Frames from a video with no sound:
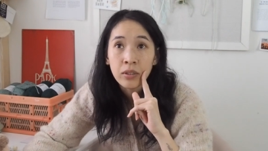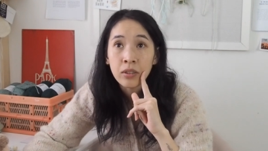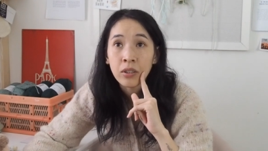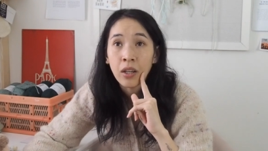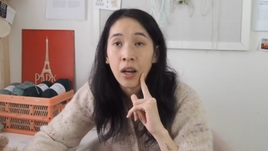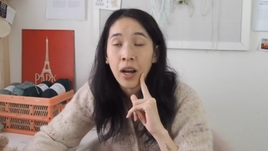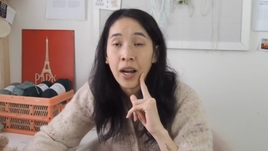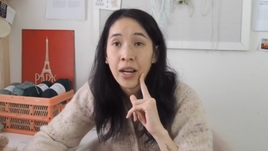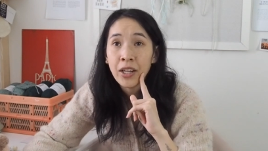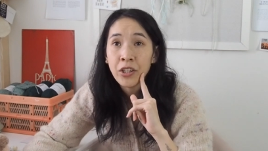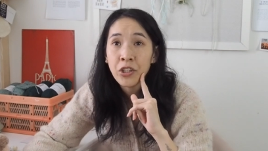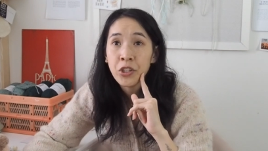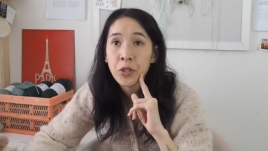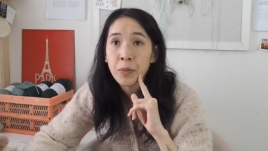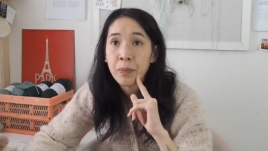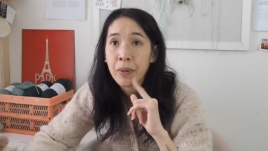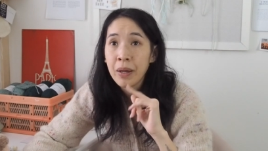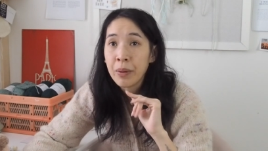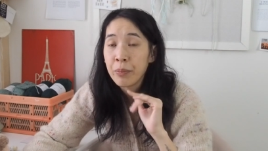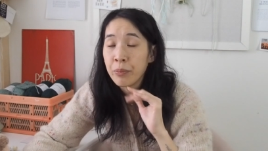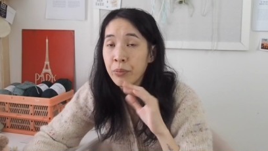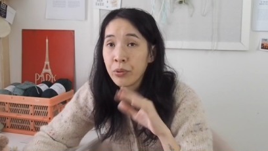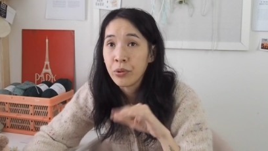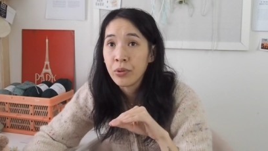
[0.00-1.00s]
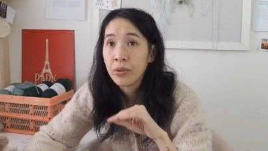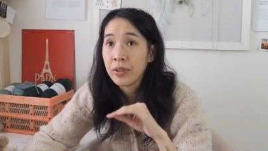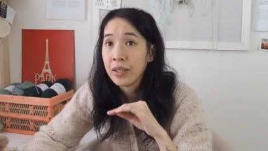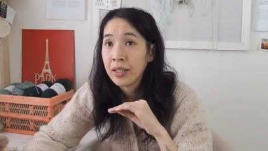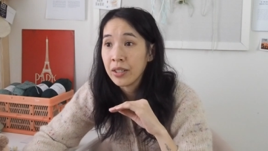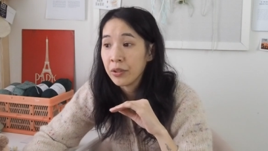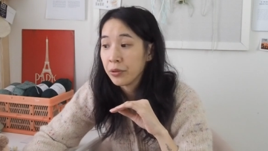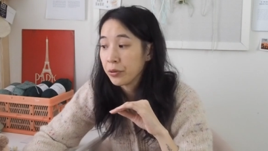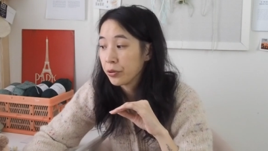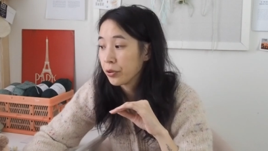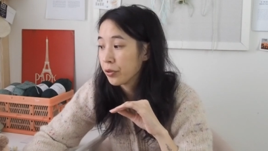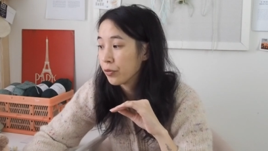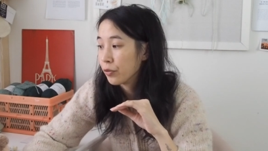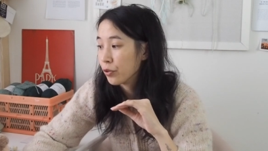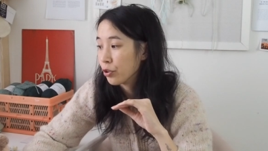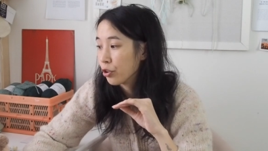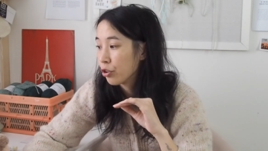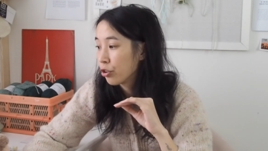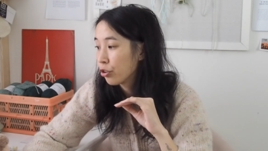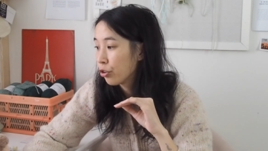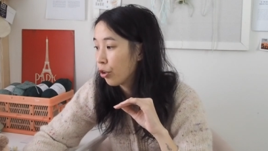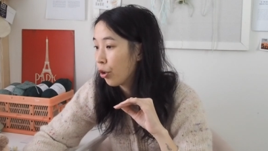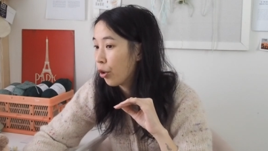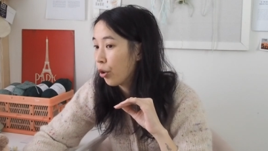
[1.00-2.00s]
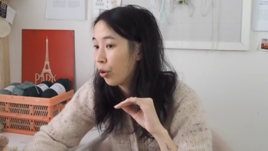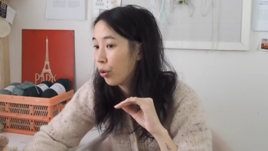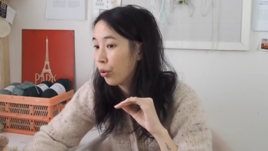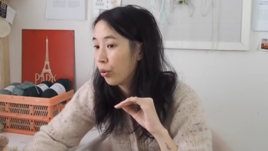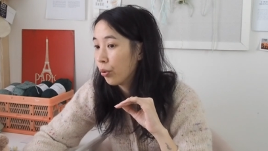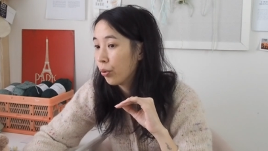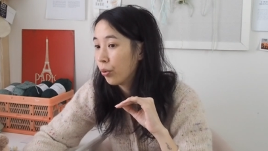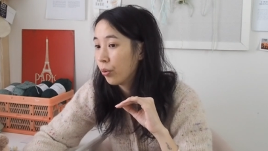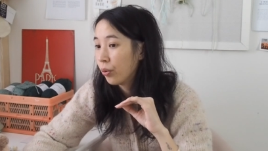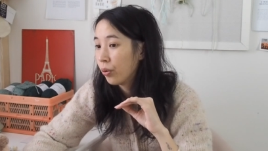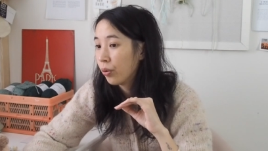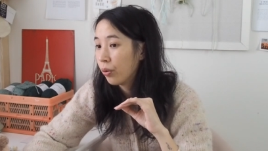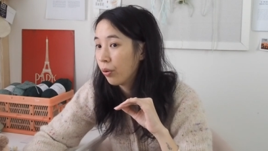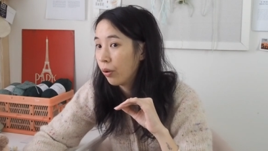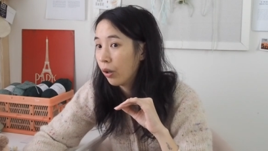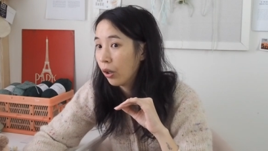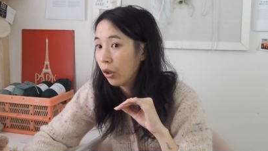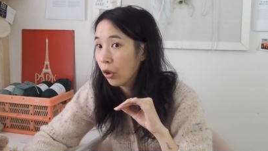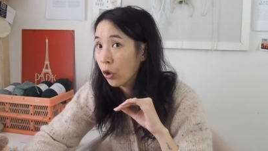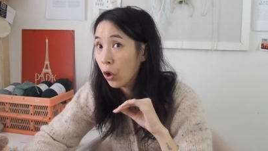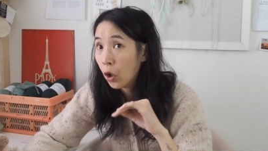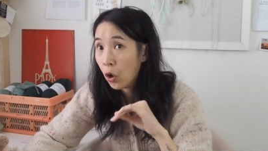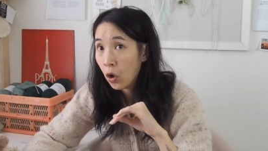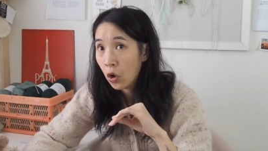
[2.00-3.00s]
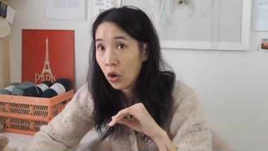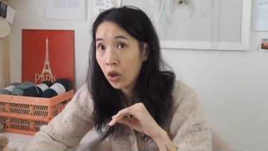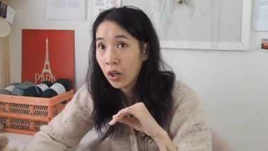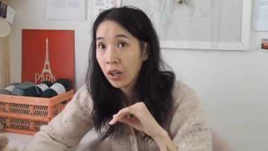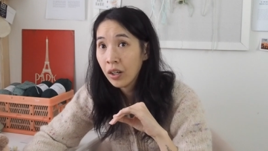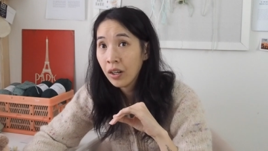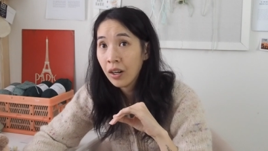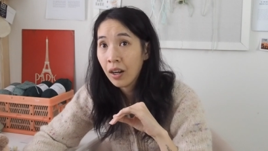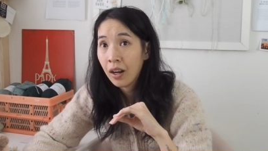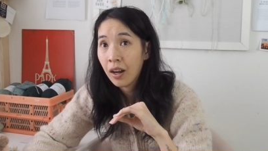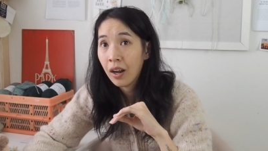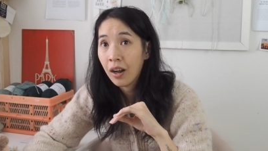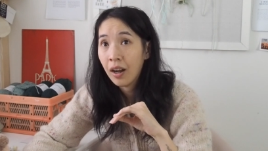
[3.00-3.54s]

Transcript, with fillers: So I used bamboo needles for so long.